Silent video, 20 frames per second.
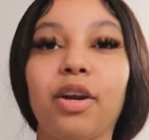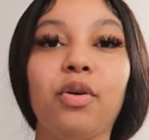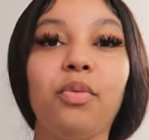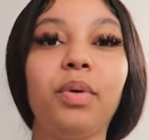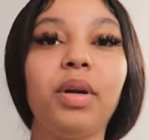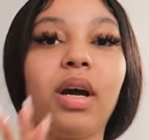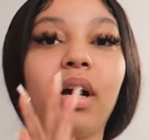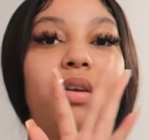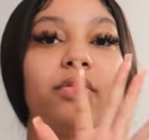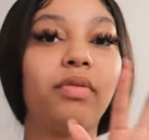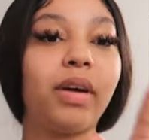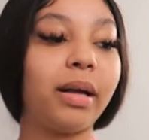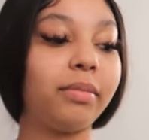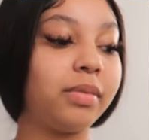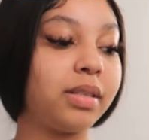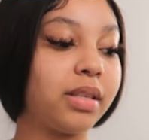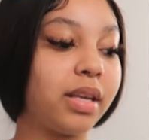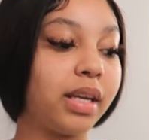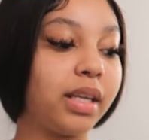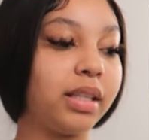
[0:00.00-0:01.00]
don't want to unwrap
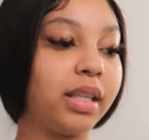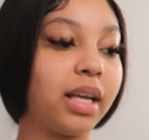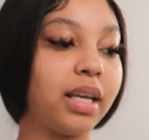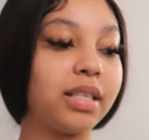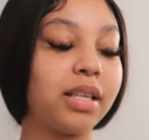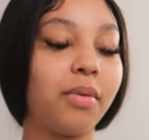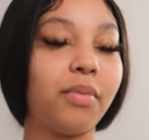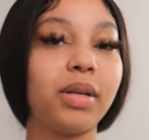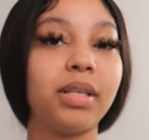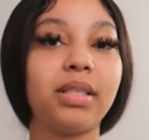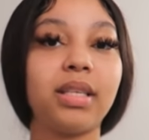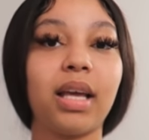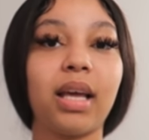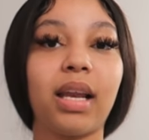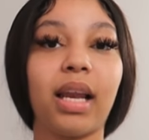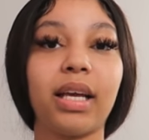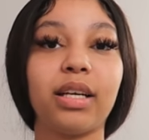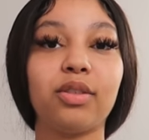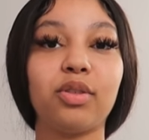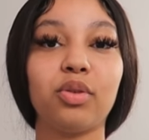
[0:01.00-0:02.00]
this or anything because i want to take
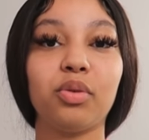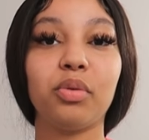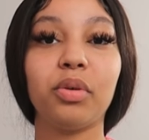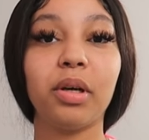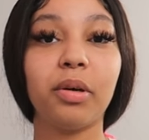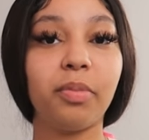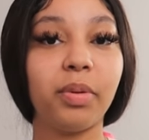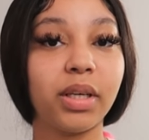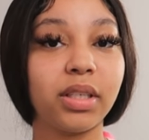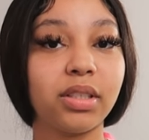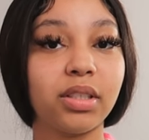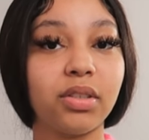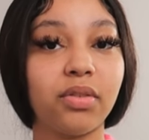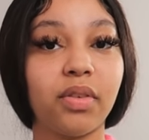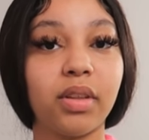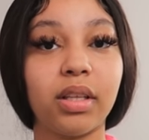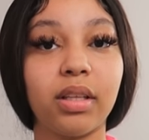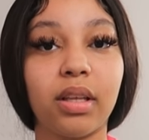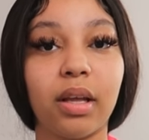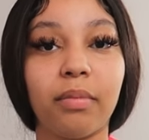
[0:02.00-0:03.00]
like two good pictures
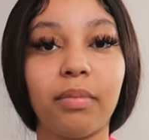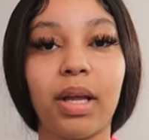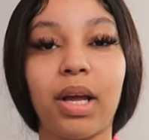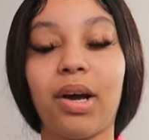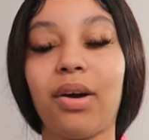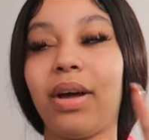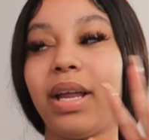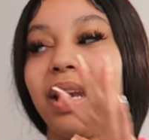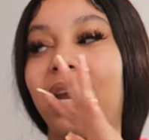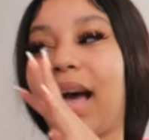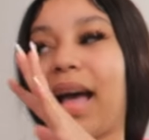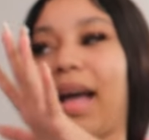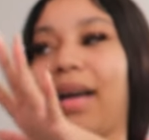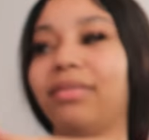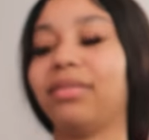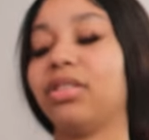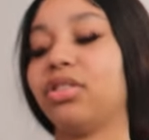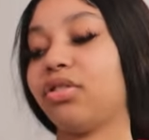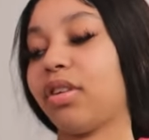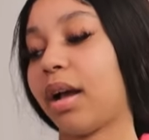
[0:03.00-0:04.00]
for the thumbnail and not
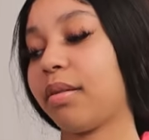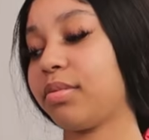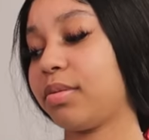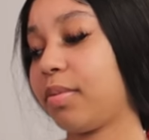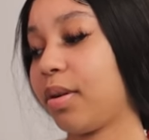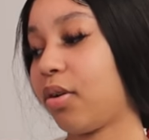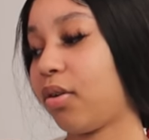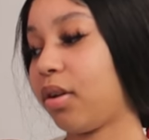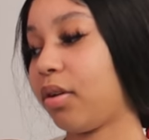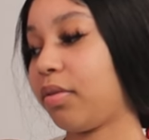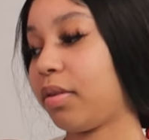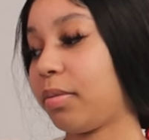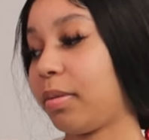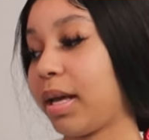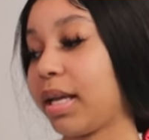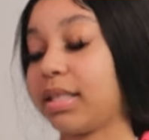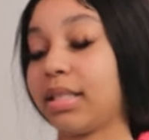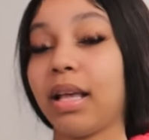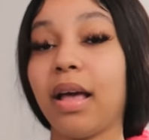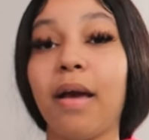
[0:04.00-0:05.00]
have the straps be all over the
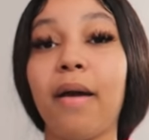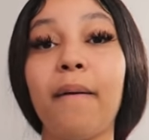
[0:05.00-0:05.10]
place